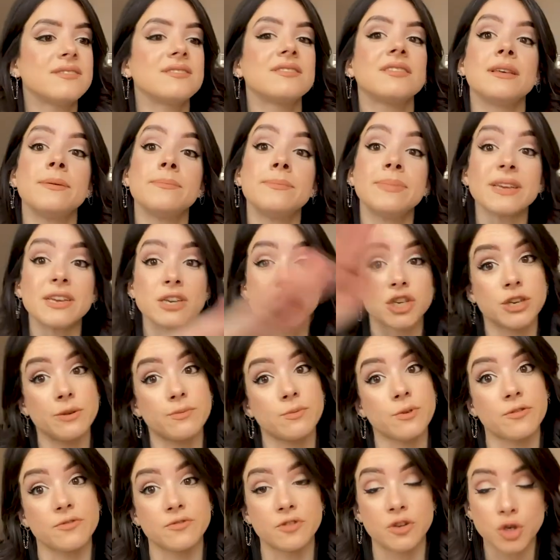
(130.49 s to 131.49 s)
to them being shipped
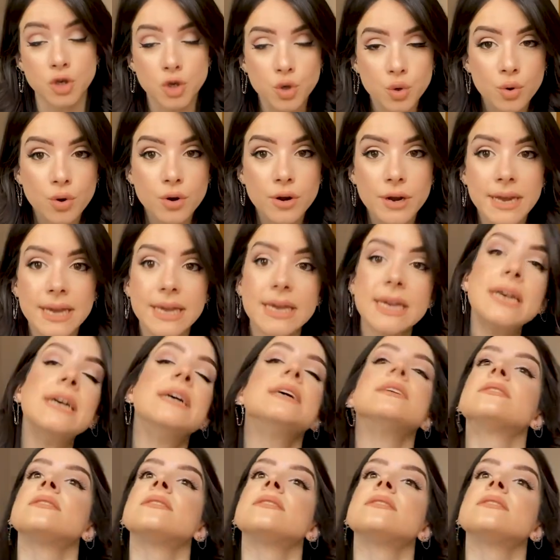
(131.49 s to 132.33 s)
off to Troy,